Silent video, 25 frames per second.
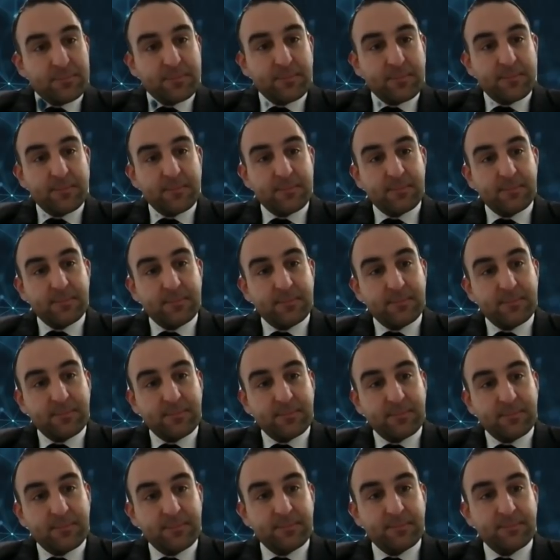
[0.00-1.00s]

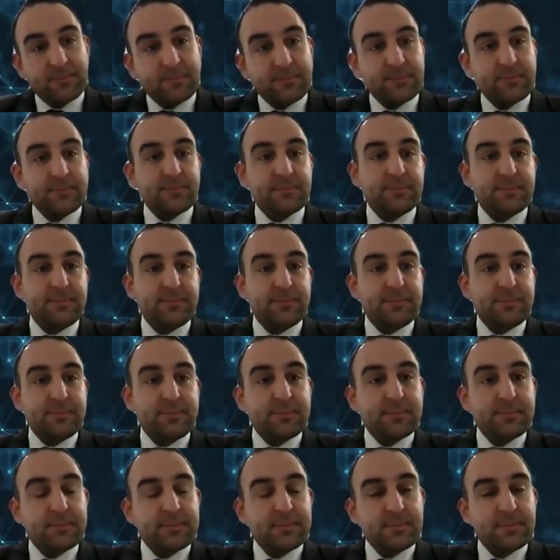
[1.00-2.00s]

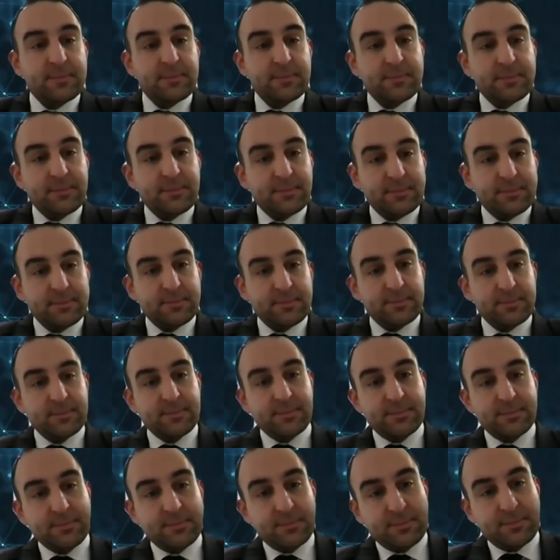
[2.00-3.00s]

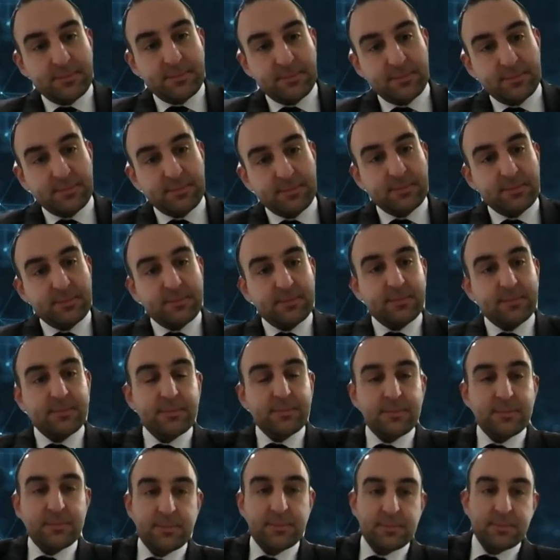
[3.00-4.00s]

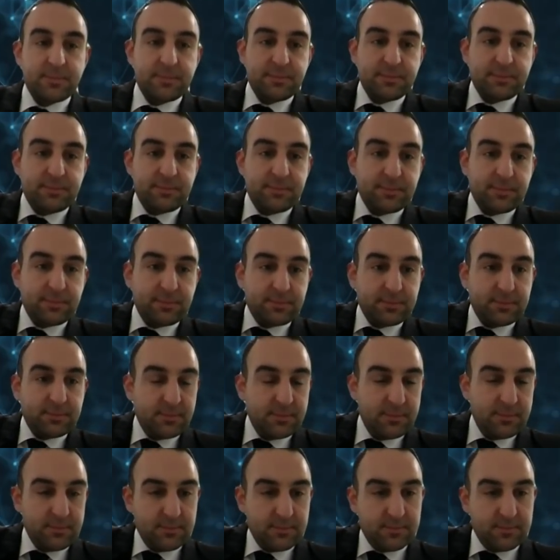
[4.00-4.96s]
The person shown says nothing.